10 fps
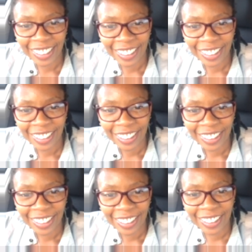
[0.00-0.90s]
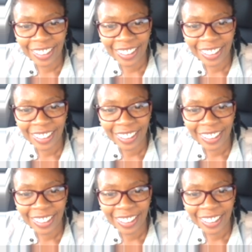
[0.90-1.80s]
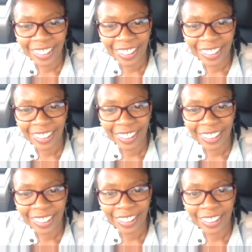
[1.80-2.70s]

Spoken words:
(silent)